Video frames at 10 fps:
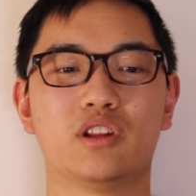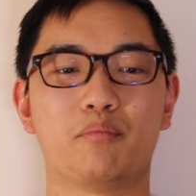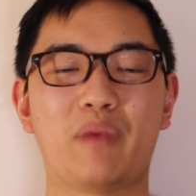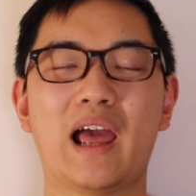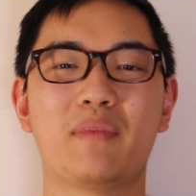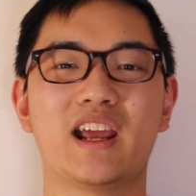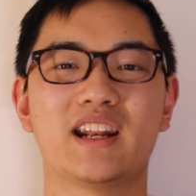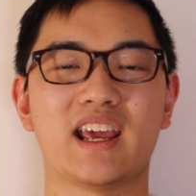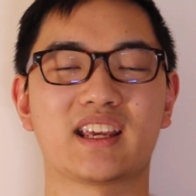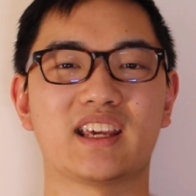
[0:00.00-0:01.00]
the
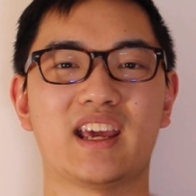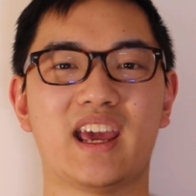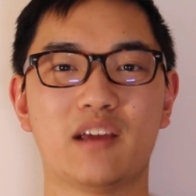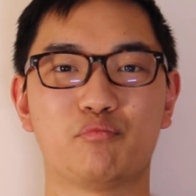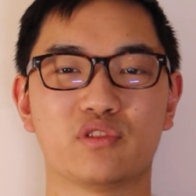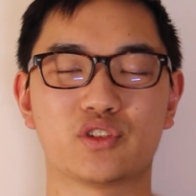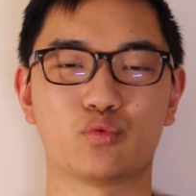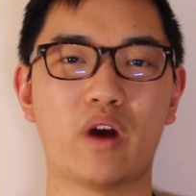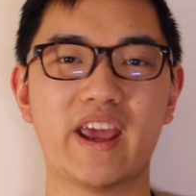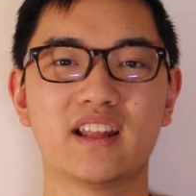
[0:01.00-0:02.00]
Batman aka
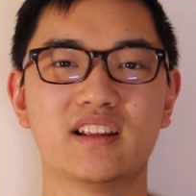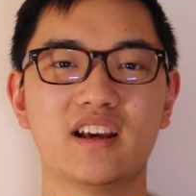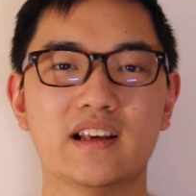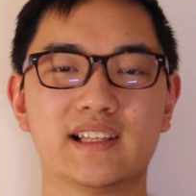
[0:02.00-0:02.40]
Bruce Wayne,